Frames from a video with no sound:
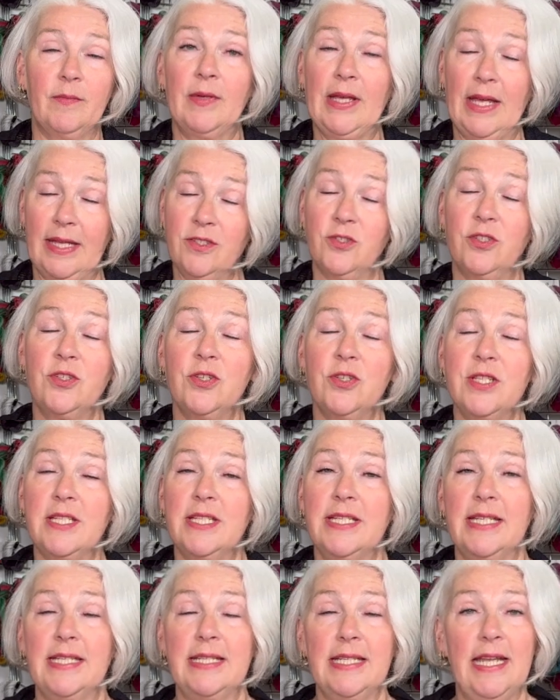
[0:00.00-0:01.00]
we introduced it
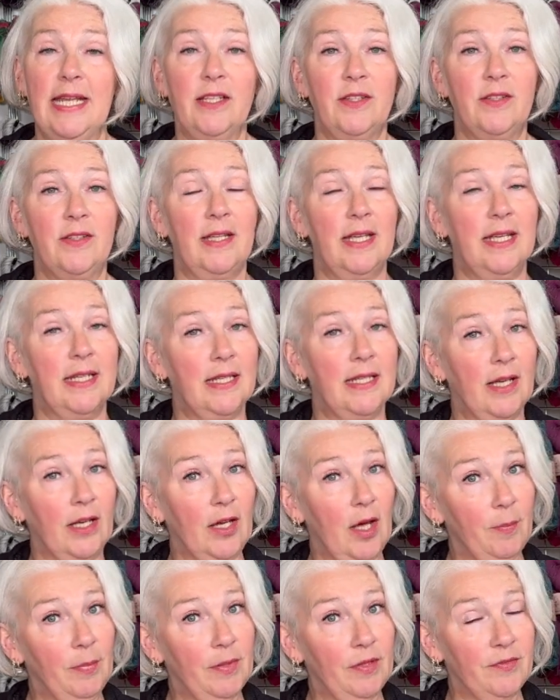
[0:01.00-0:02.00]
in a
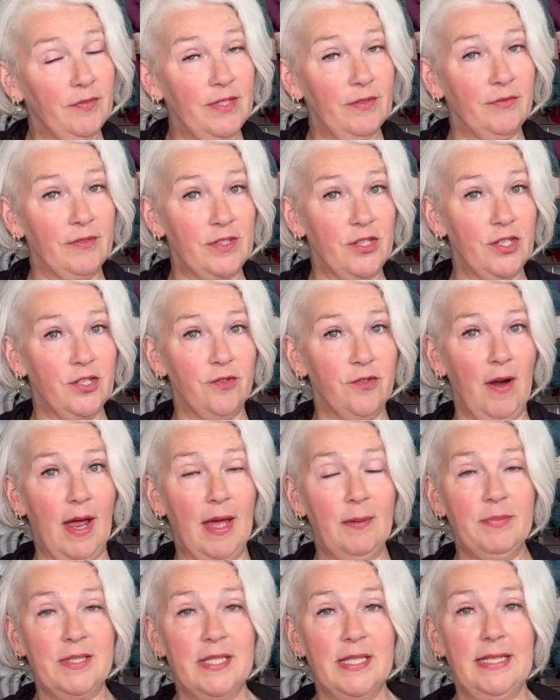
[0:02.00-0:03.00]
couple of different
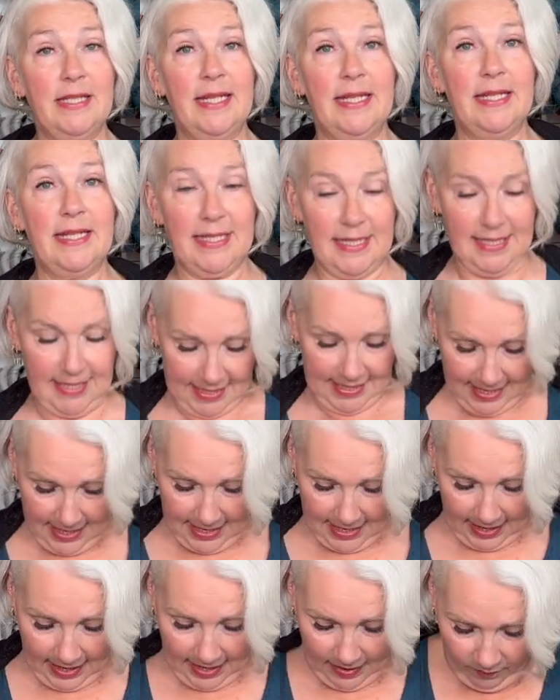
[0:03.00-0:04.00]
striped linens.
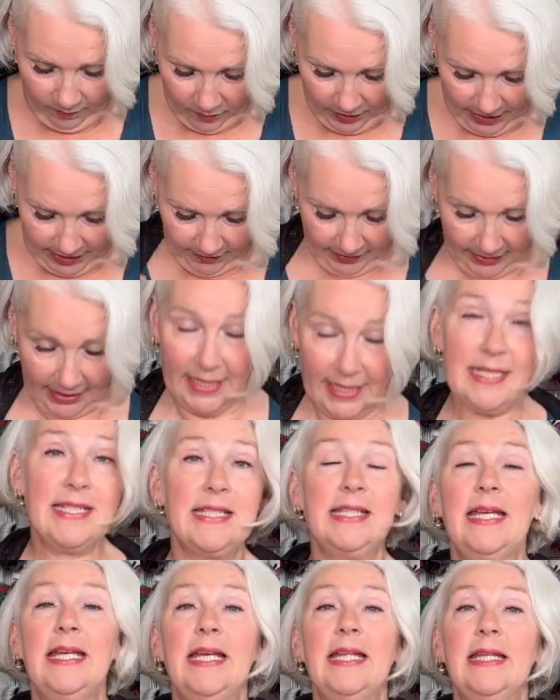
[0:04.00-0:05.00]
I'm wearing it
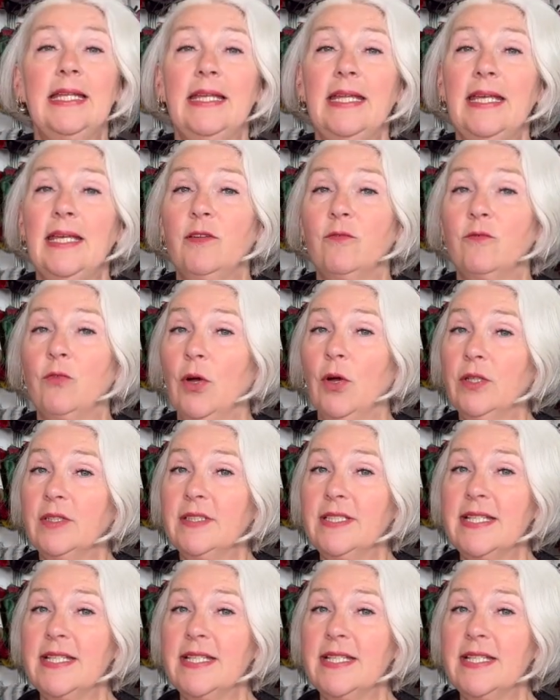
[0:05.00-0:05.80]
in the royalty